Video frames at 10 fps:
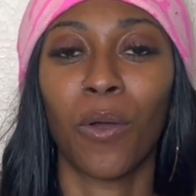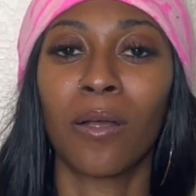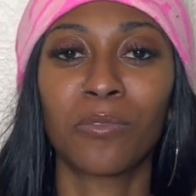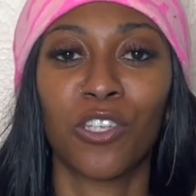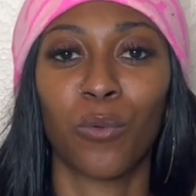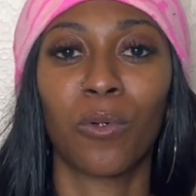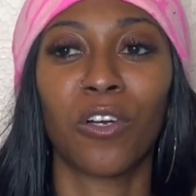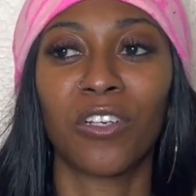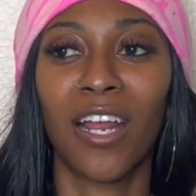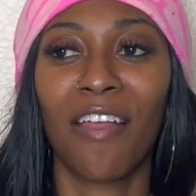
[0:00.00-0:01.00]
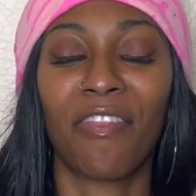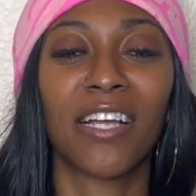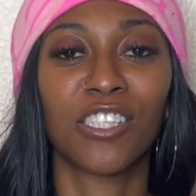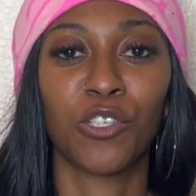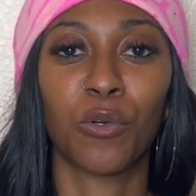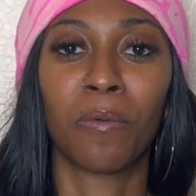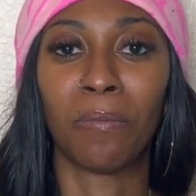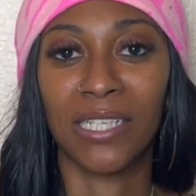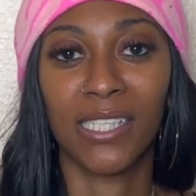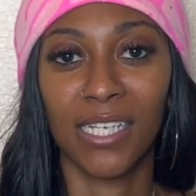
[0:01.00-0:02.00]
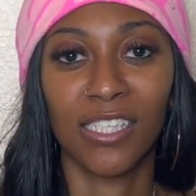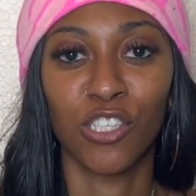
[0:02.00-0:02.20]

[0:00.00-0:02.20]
up to the world, that's your business.